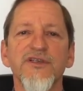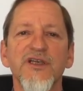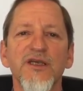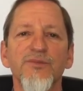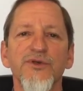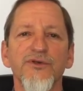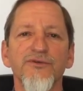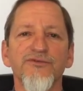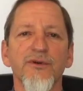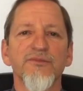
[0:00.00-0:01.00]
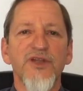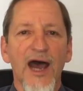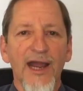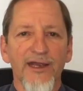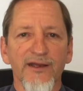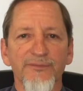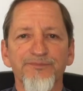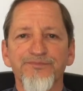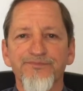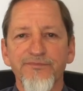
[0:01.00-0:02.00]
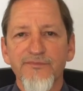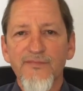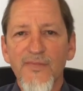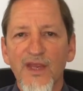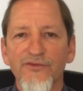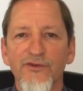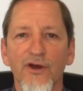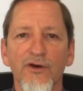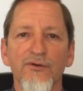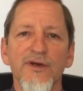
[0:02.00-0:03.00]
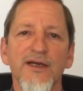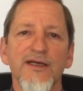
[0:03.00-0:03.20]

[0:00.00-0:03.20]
to keep you from dying. So